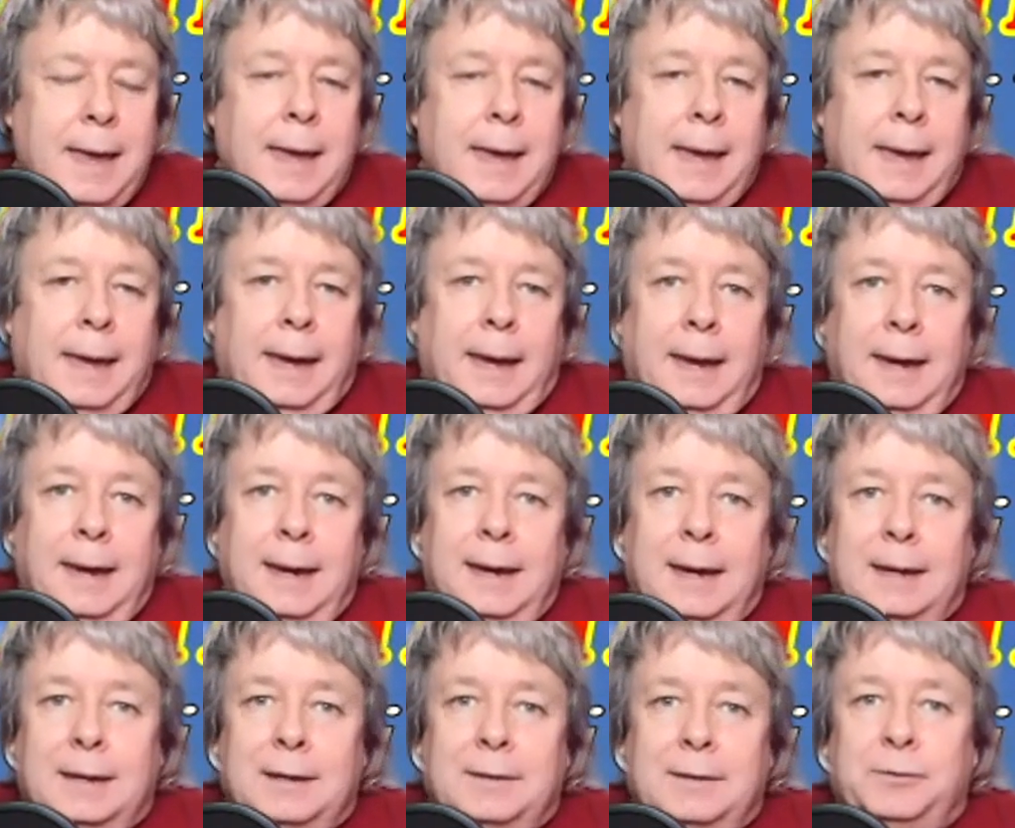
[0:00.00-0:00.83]

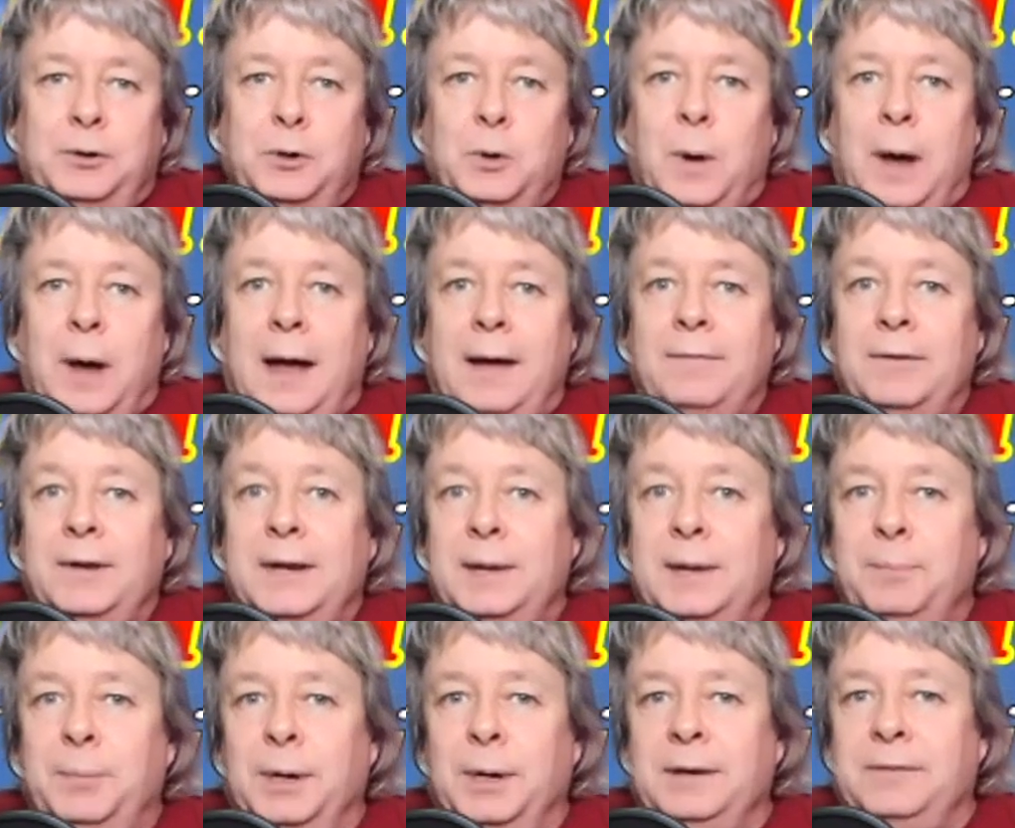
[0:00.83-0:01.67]
And if you have
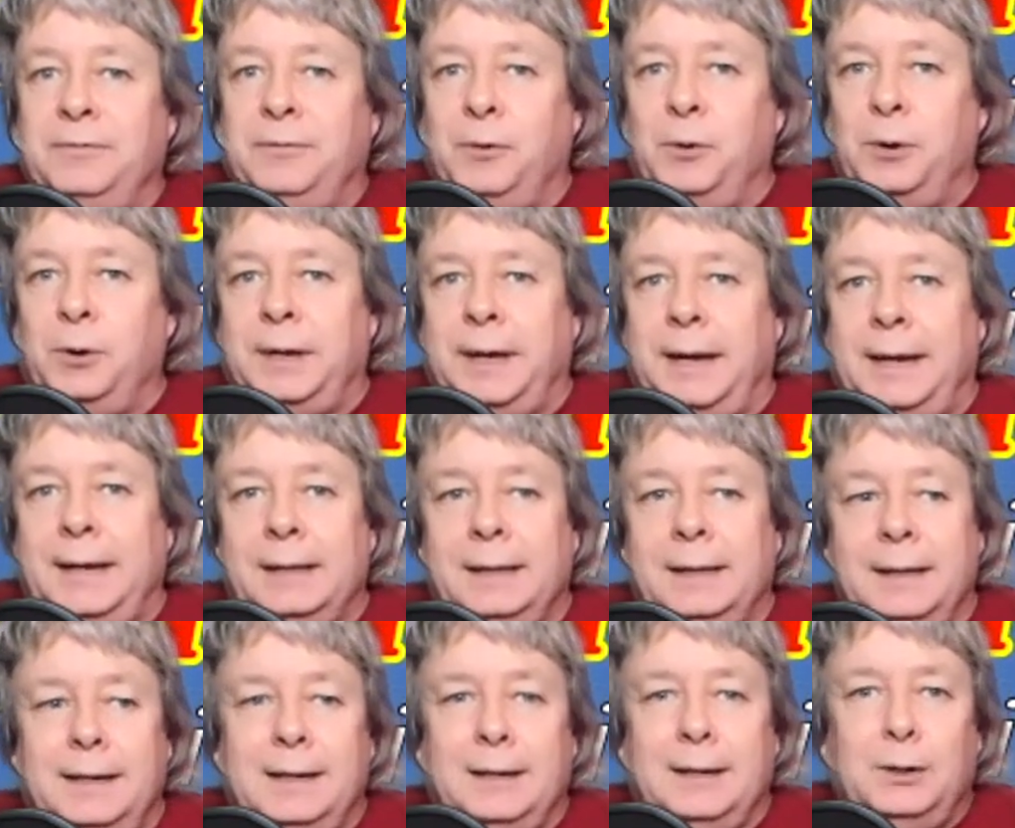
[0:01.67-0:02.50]
any Bigfoot,
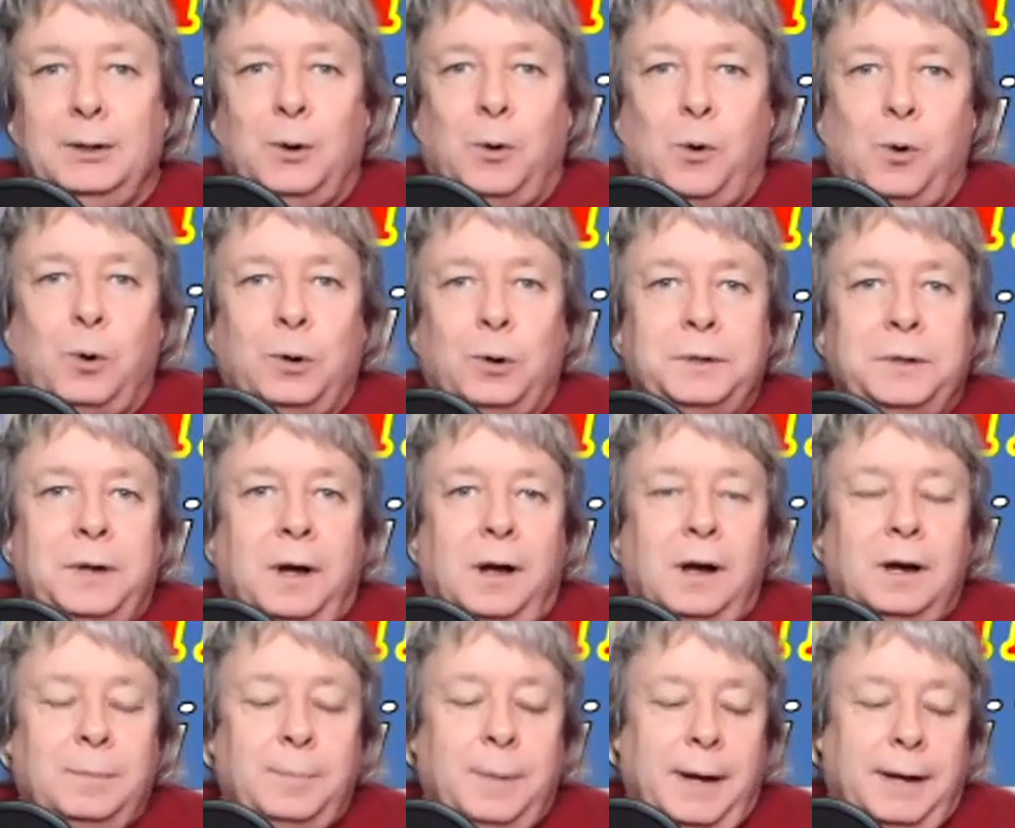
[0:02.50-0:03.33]
alien, or
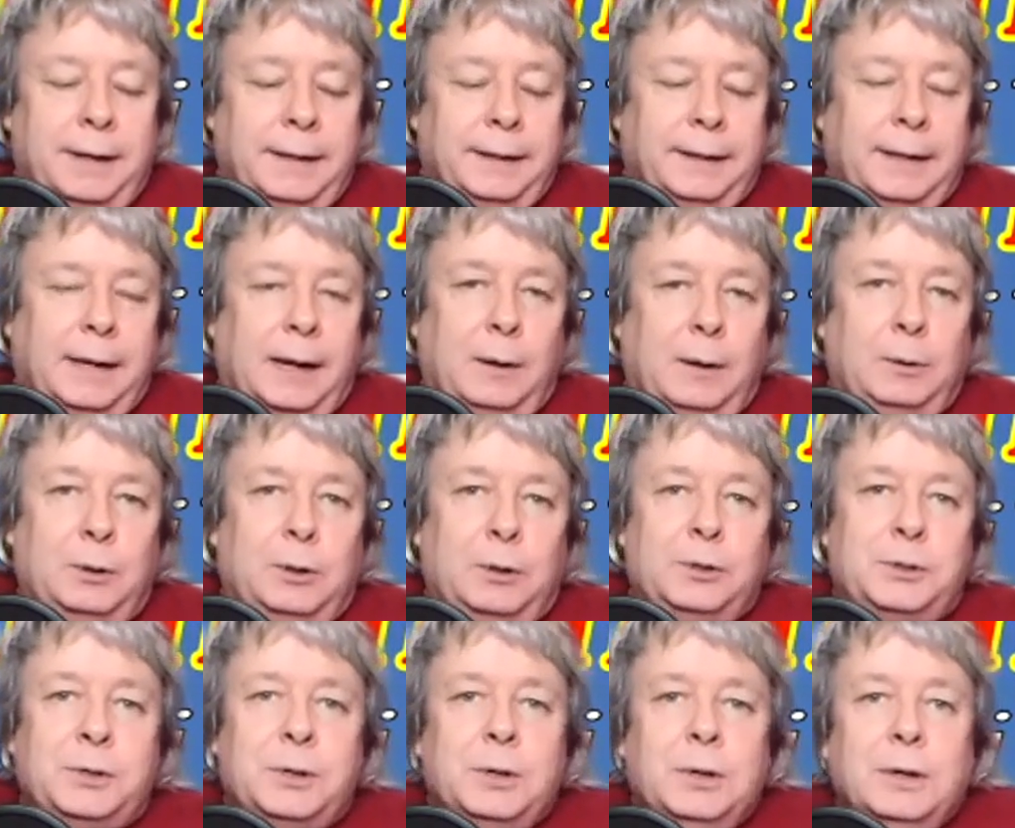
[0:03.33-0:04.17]
dogman
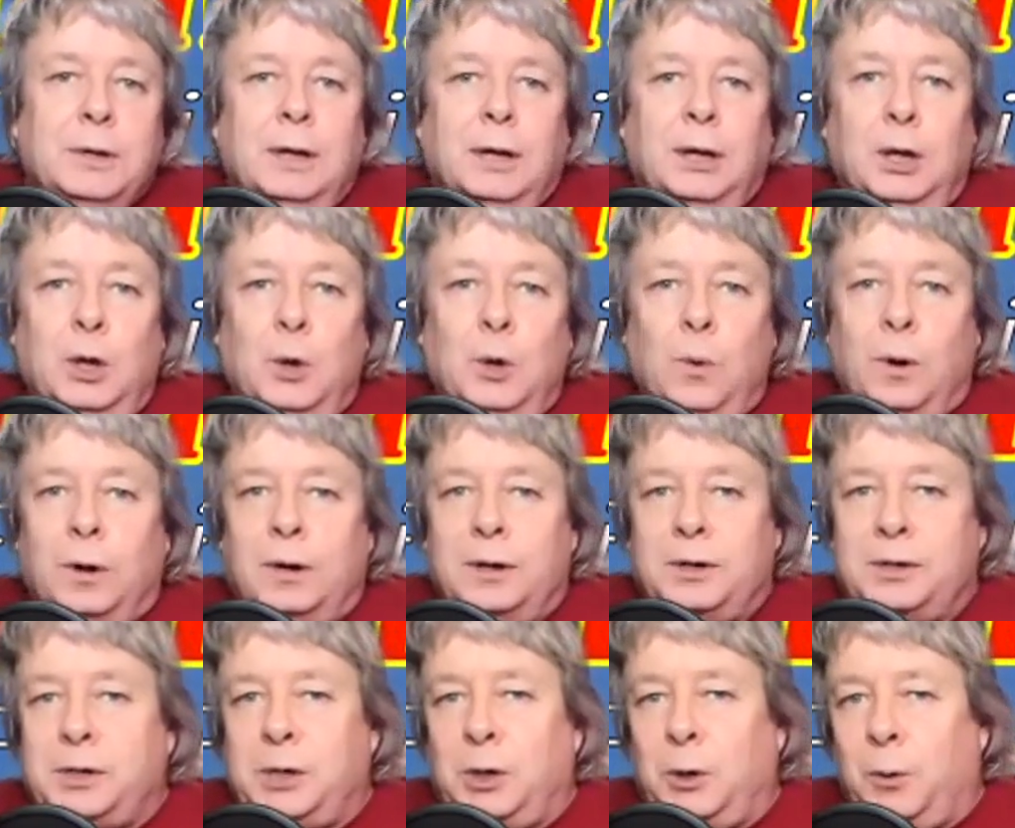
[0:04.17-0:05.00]
encounters you want
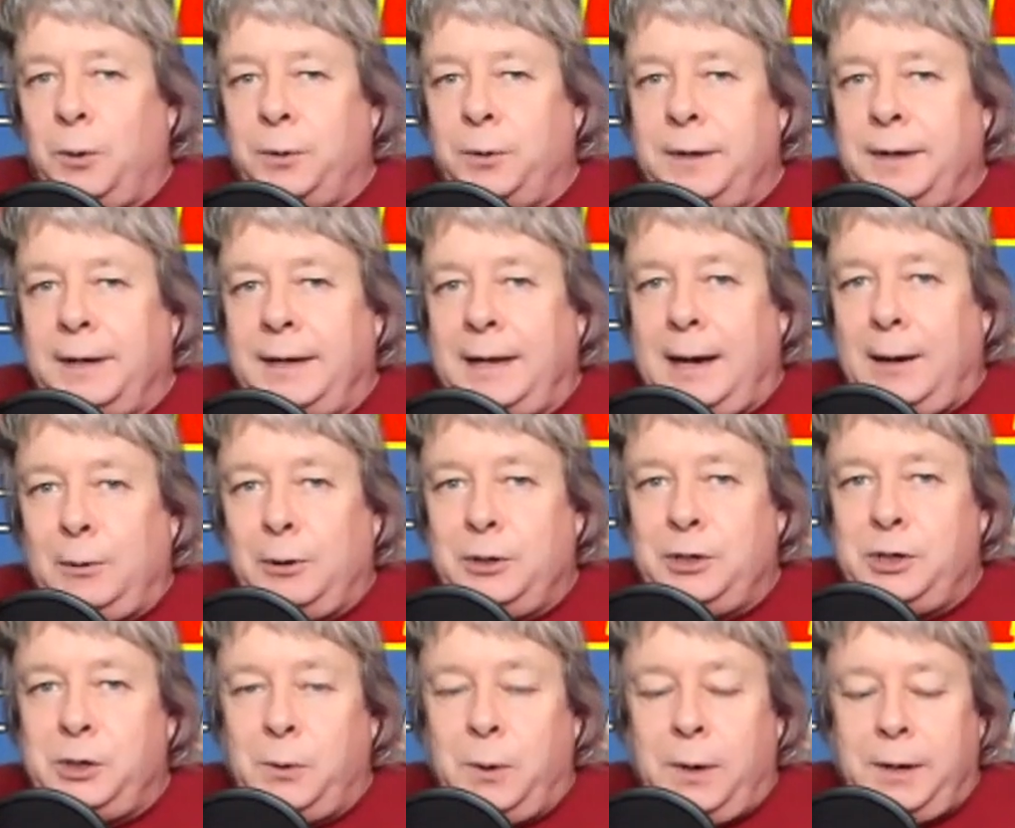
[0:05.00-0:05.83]
to share with
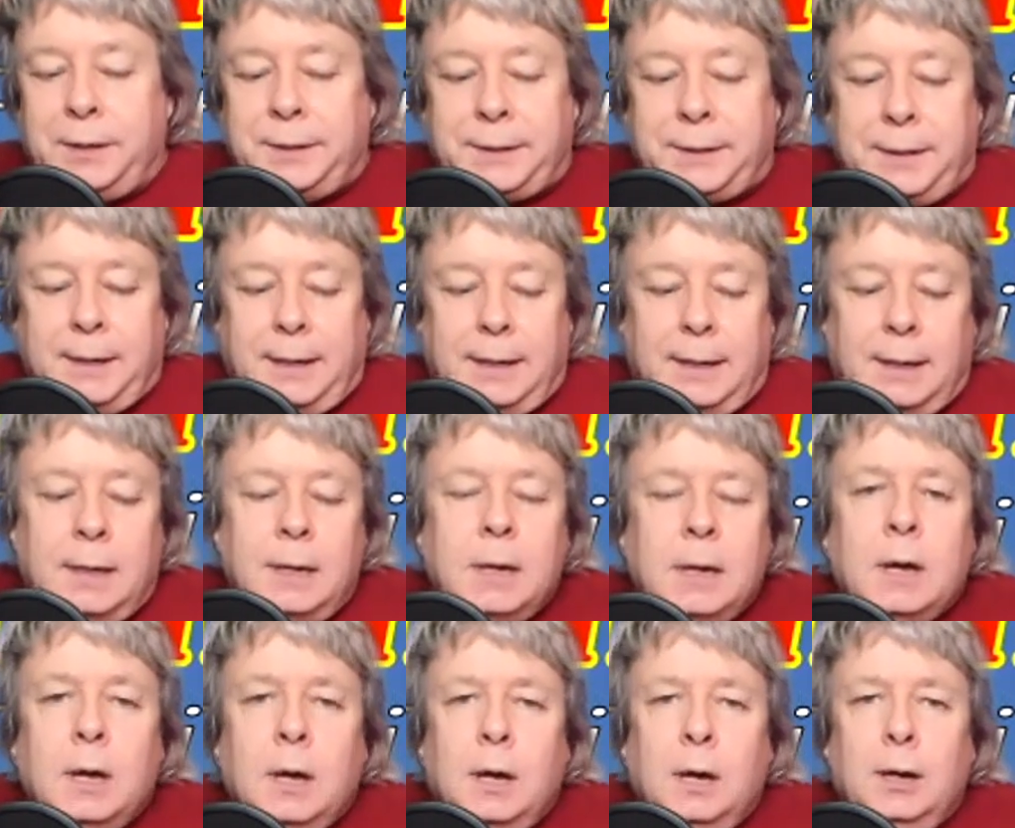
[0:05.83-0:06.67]
Encounters USA,
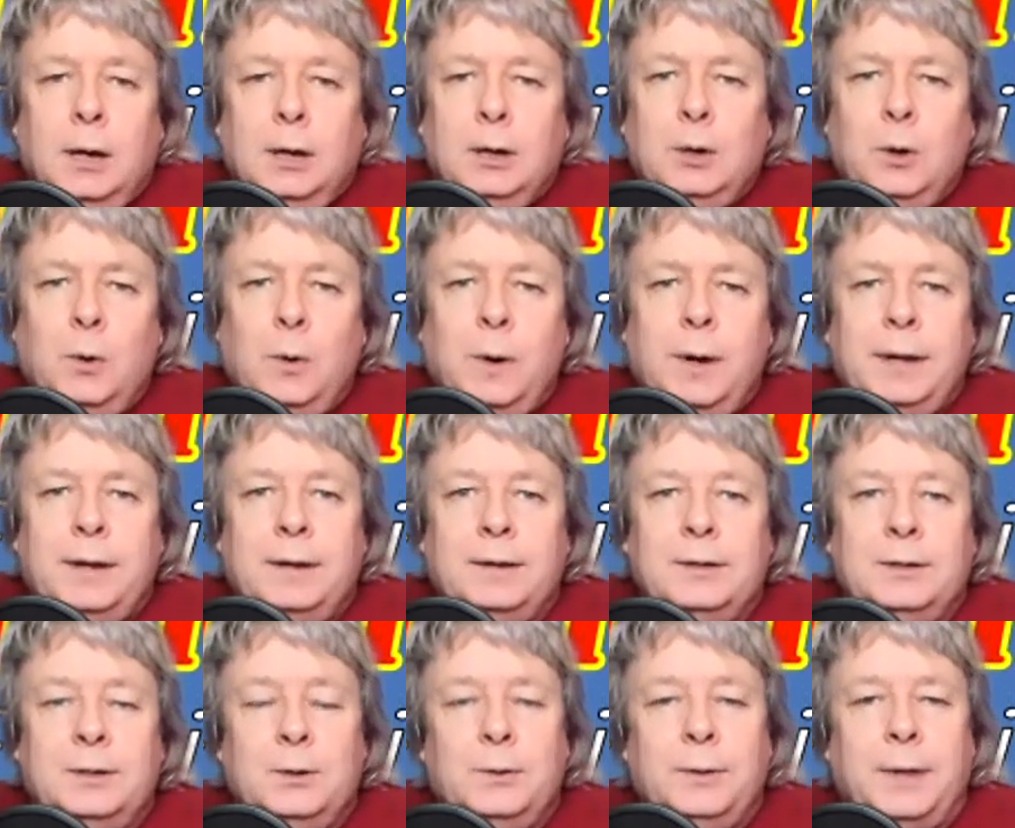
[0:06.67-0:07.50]
go ahead
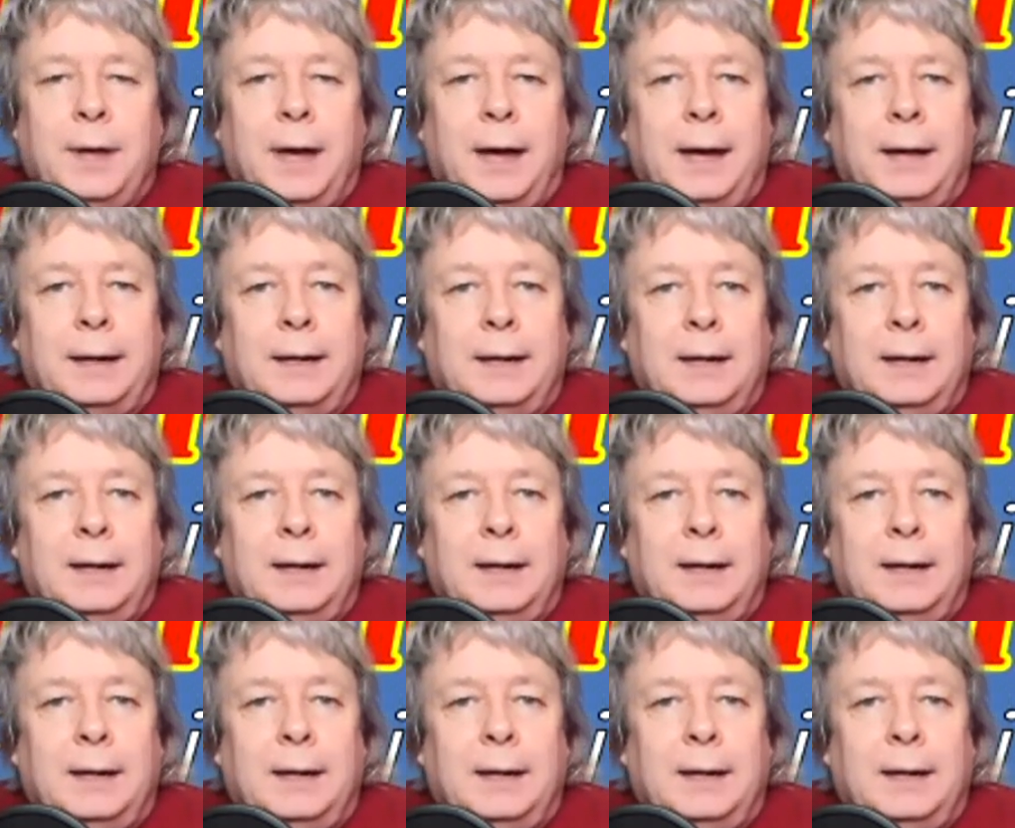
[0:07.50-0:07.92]
and do that.